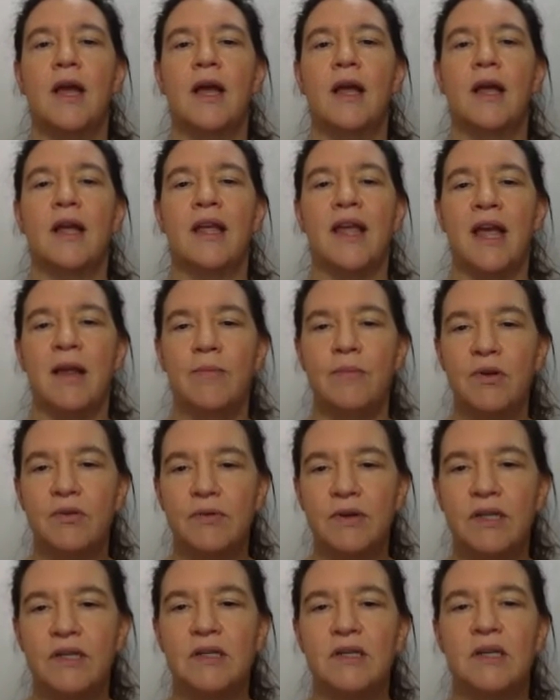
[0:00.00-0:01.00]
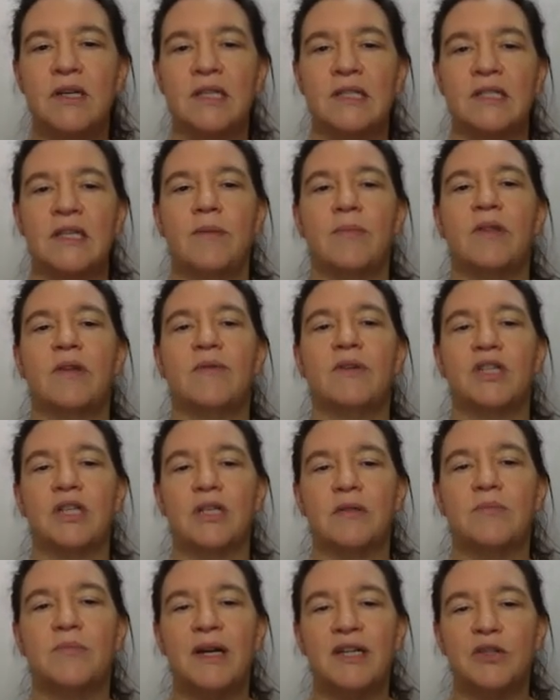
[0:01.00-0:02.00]
can be written as something which
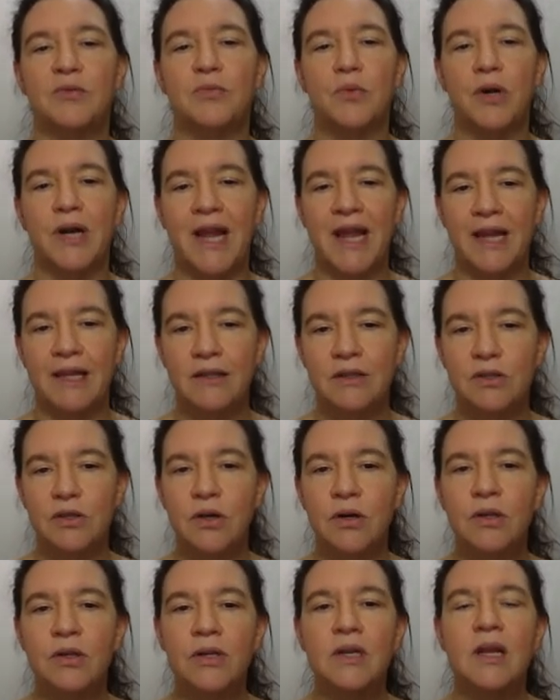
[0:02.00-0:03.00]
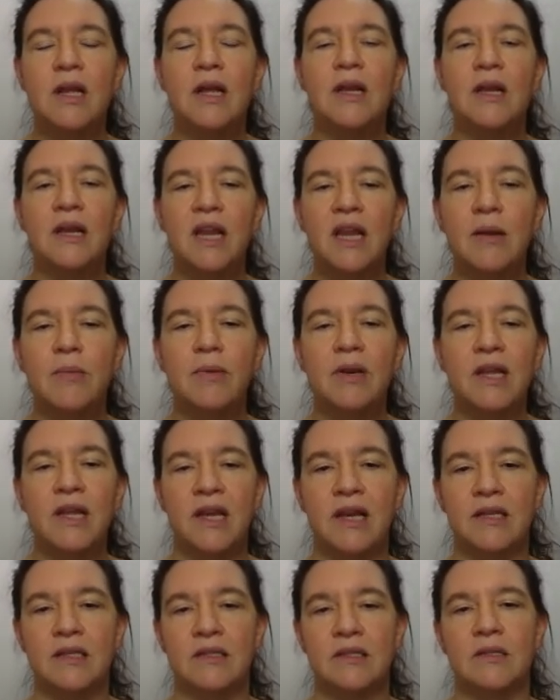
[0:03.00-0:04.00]
is much more hands-on, namely
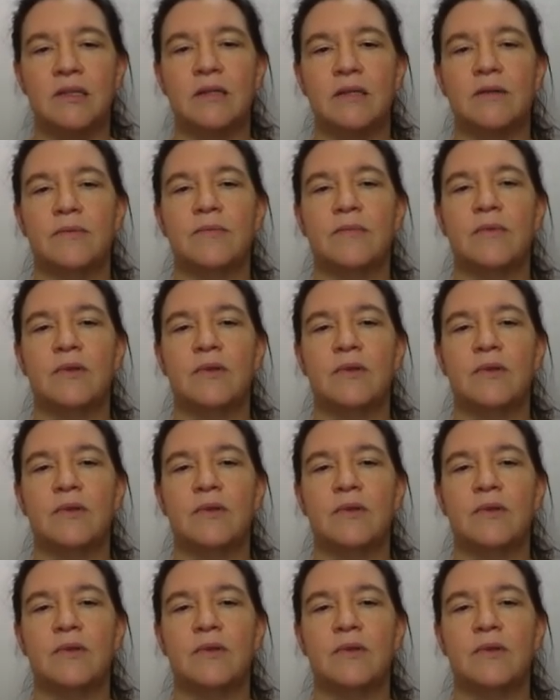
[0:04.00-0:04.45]
as a